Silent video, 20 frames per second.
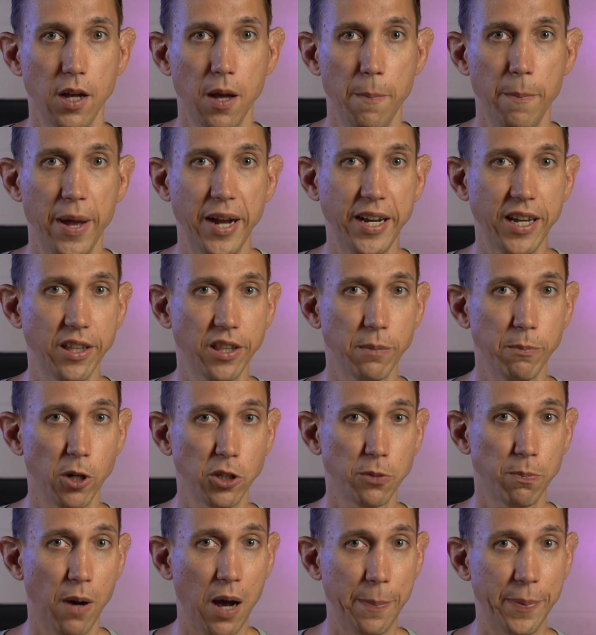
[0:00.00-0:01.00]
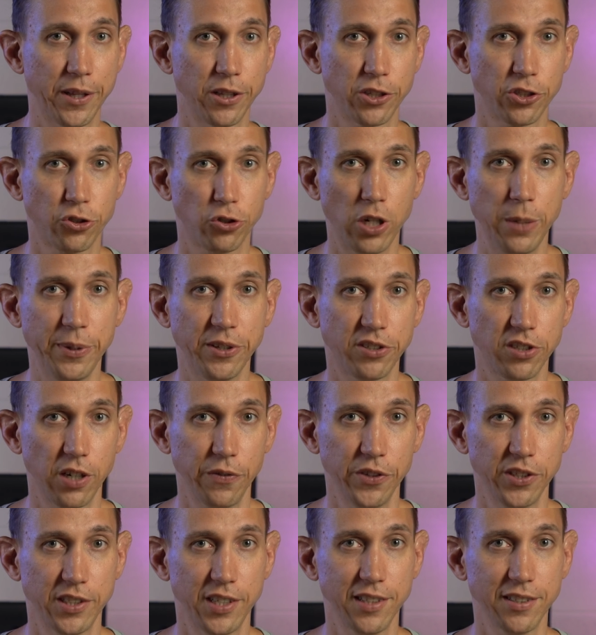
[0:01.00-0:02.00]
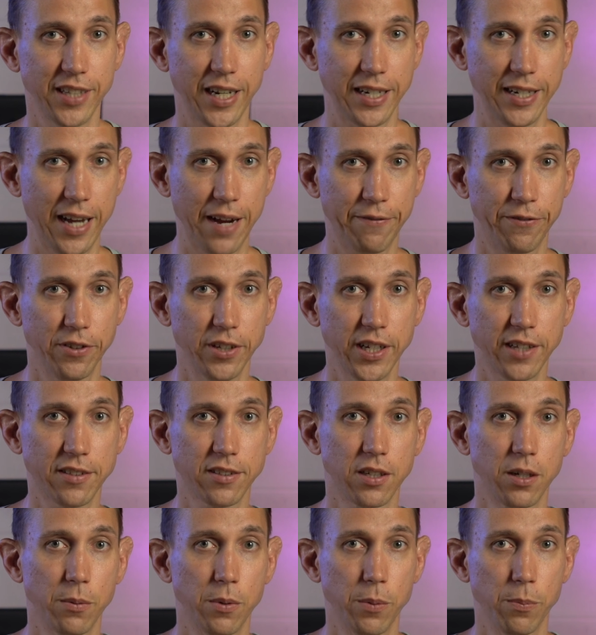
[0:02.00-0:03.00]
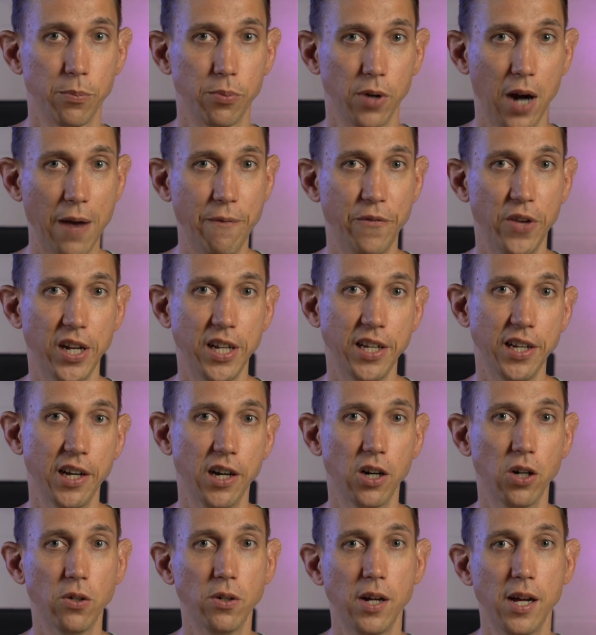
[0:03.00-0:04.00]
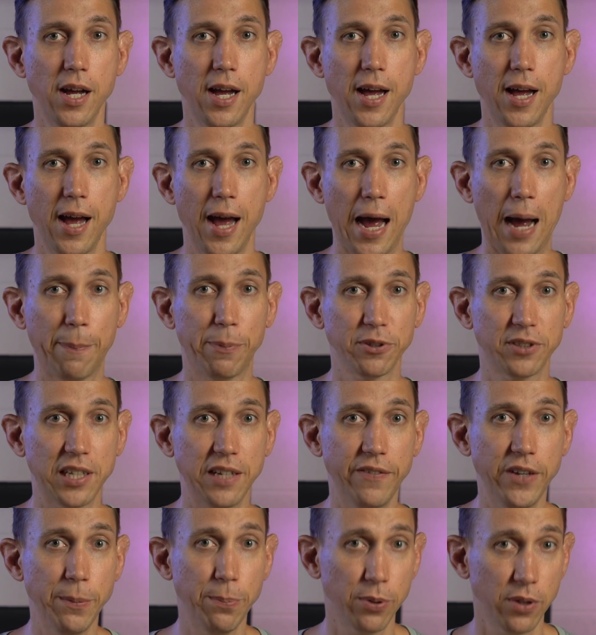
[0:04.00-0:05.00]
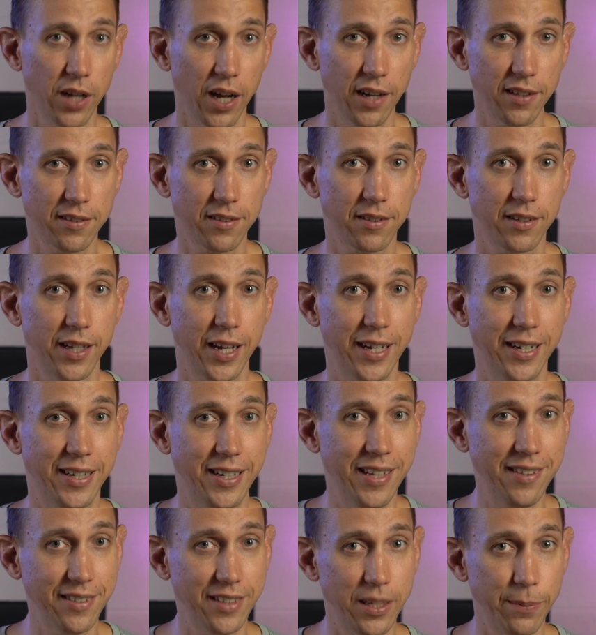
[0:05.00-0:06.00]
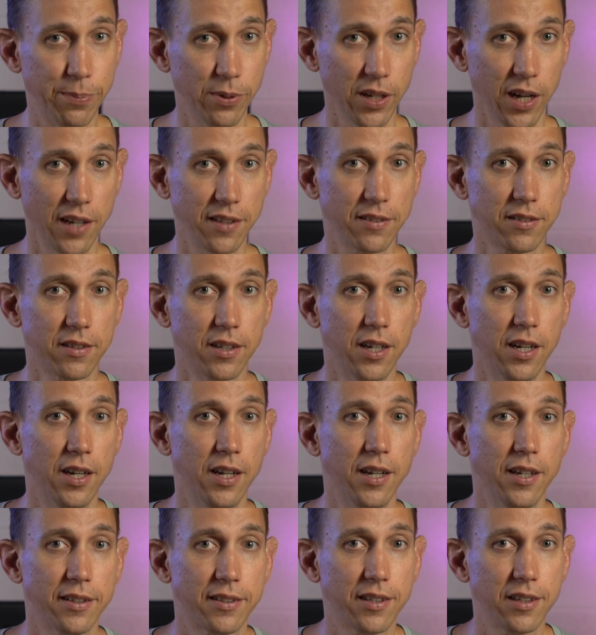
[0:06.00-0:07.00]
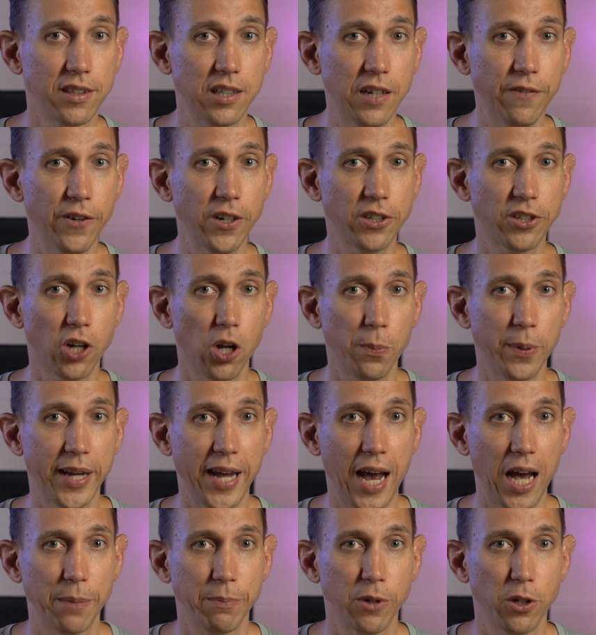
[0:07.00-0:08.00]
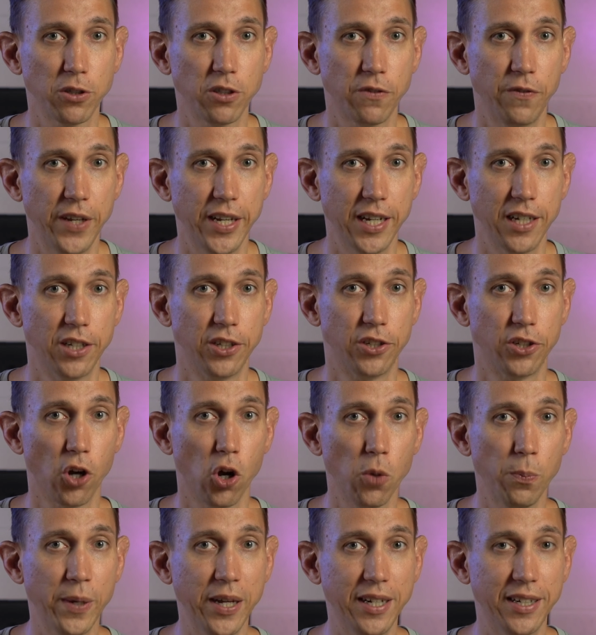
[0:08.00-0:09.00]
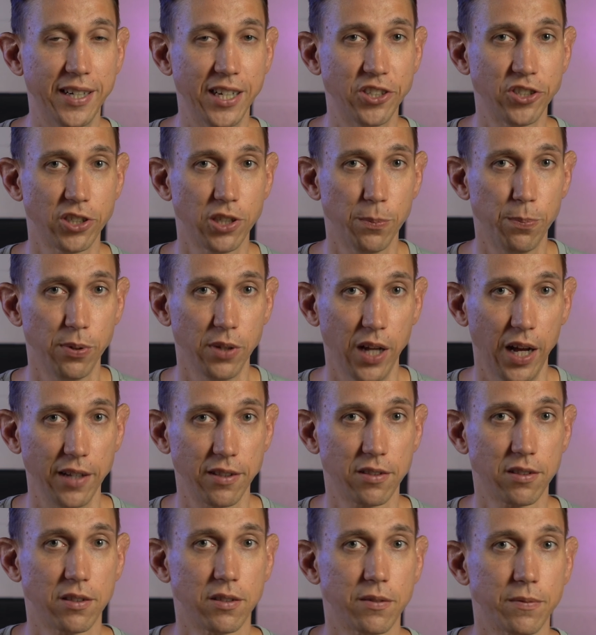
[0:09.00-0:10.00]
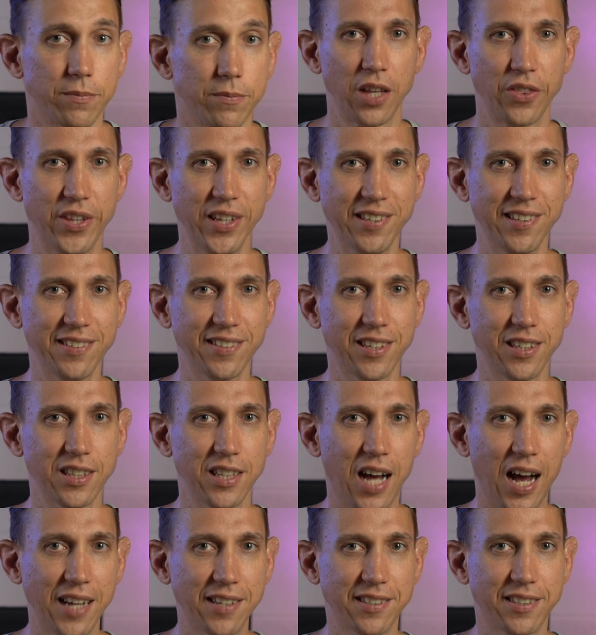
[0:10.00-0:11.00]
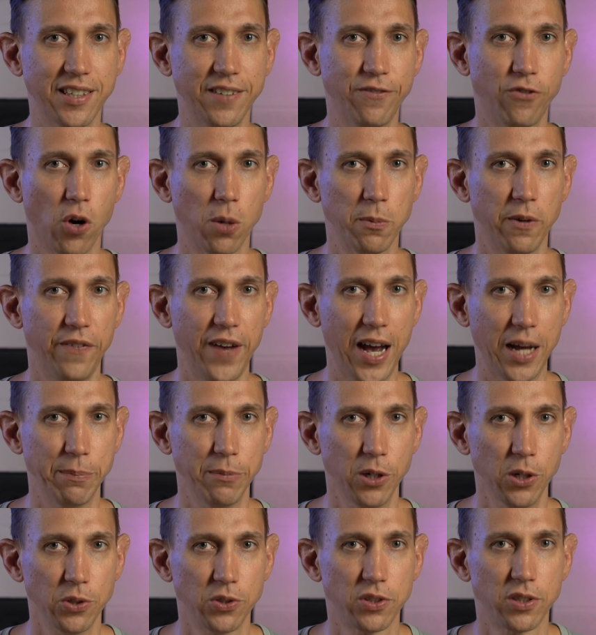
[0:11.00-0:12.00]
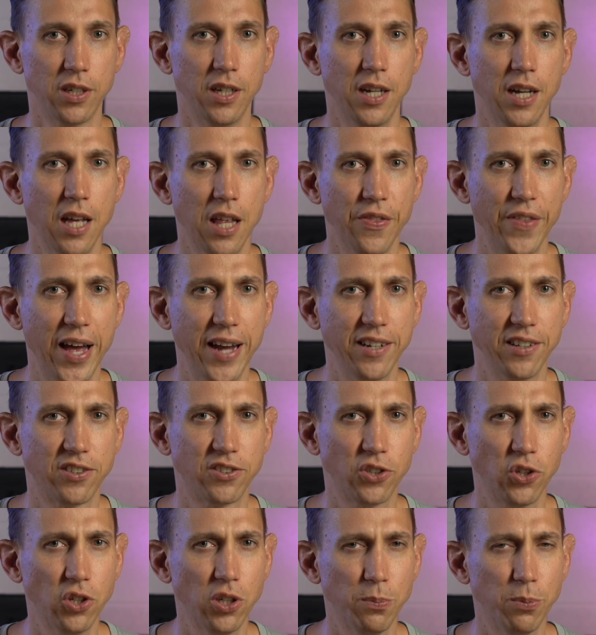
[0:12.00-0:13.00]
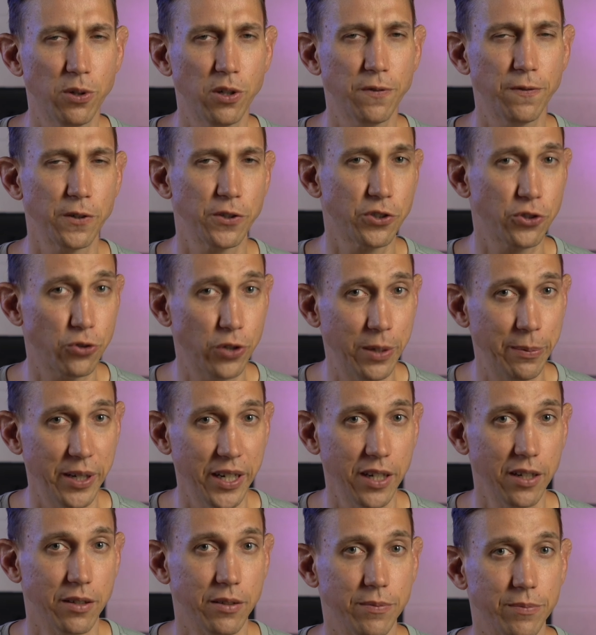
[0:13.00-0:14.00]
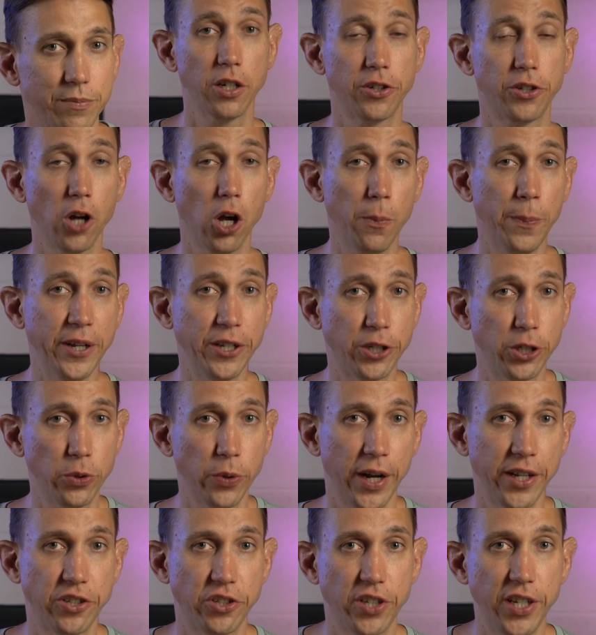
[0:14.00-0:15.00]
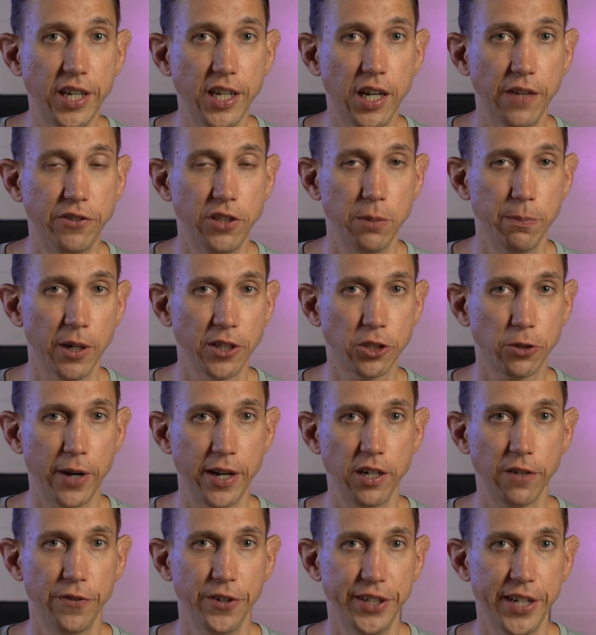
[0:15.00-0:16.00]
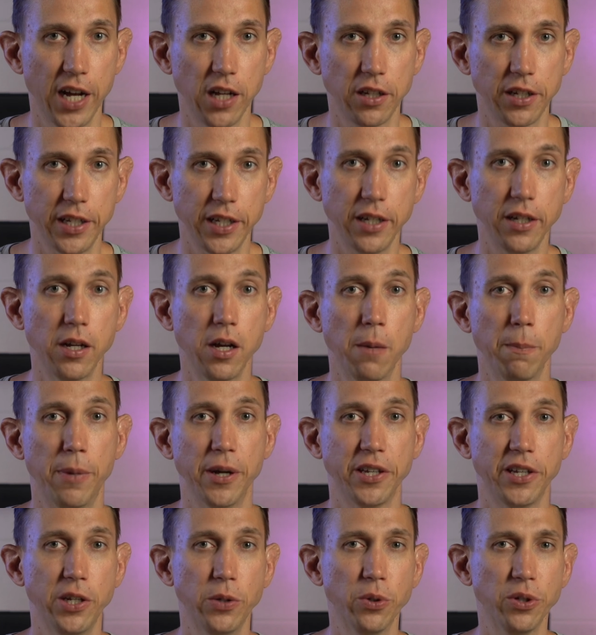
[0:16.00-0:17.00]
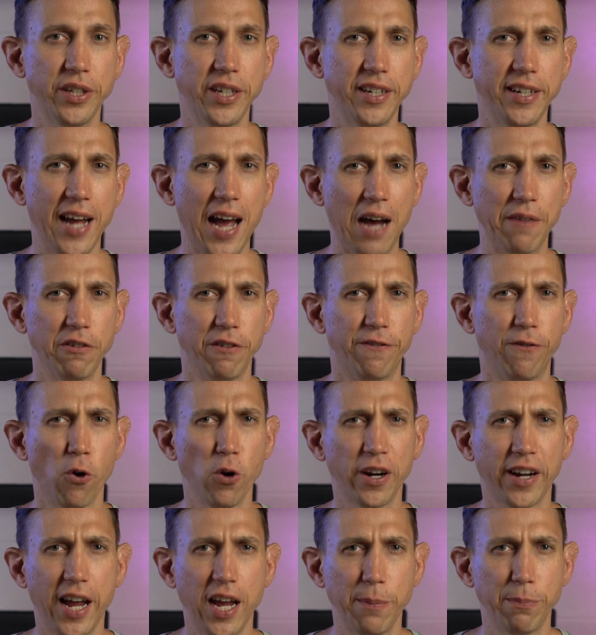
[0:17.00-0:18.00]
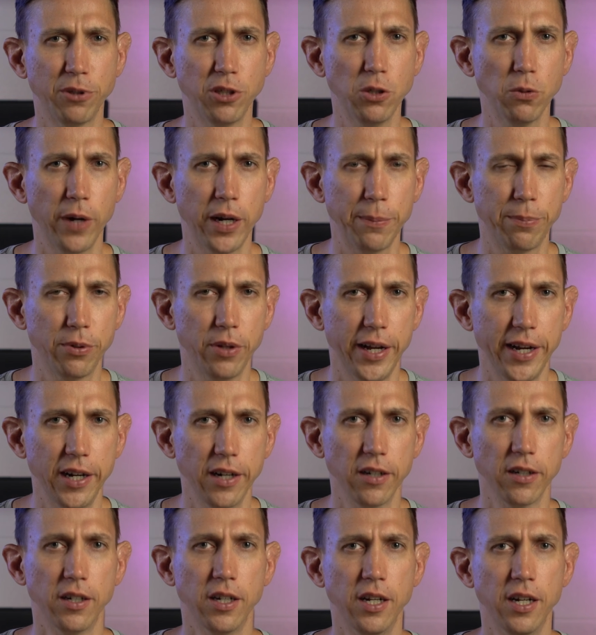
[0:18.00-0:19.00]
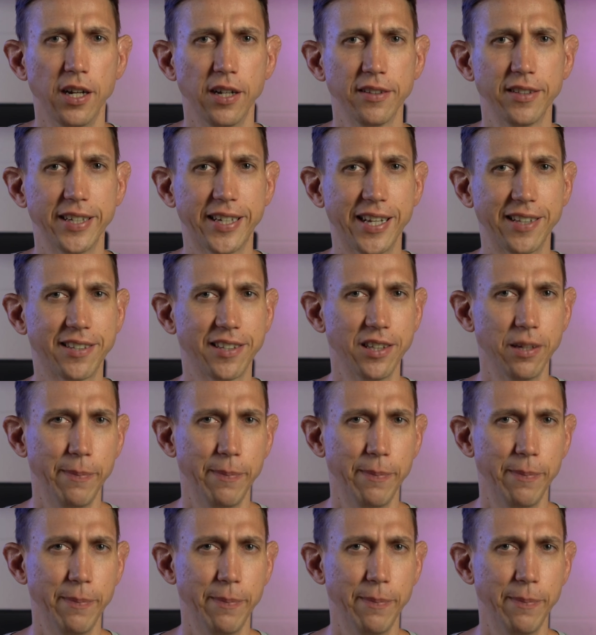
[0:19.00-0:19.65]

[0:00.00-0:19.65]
Many of the most popular streaming services like Netflix, Prime Video, Apple TV Plus, and Disney Plus deliver Dolby Atmos via Dolby Digital Plus. This is a lossy form of Atmos that is suitable for streaming. Dolby TrueHD gives you much greater fidelity, but you will need to have a 4K Blu-ray player to get to the